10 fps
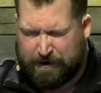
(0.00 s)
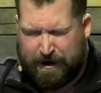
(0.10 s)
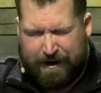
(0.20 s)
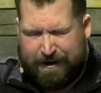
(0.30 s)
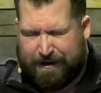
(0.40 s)

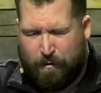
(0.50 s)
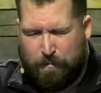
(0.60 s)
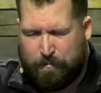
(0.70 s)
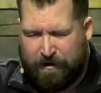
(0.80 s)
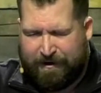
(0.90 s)
God, I
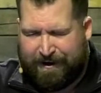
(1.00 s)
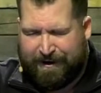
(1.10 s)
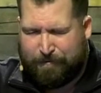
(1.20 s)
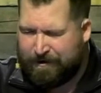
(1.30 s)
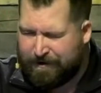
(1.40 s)
hope one
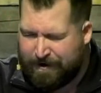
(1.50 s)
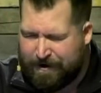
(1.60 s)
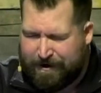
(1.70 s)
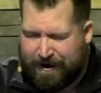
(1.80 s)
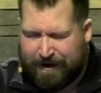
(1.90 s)
day when
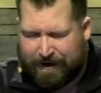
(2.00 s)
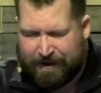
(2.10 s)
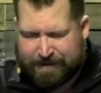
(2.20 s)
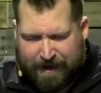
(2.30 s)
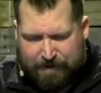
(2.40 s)
I
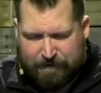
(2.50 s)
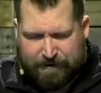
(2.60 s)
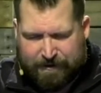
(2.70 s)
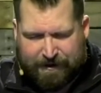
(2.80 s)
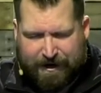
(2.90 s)
get to
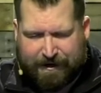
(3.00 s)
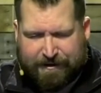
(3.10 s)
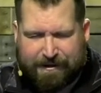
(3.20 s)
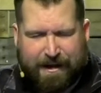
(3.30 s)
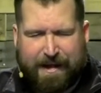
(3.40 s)
heaven that I get
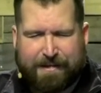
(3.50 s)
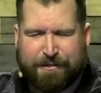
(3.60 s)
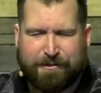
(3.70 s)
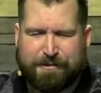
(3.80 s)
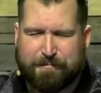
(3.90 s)
to ask
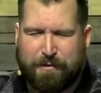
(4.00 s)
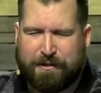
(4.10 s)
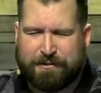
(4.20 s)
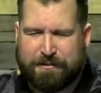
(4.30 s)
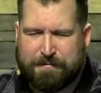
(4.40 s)
her some
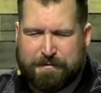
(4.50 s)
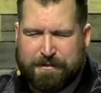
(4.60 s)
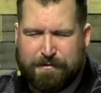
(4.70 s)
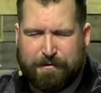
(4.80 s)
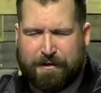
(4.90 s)
questions
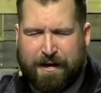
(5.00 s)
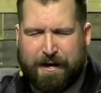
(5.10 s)
because, Lord God,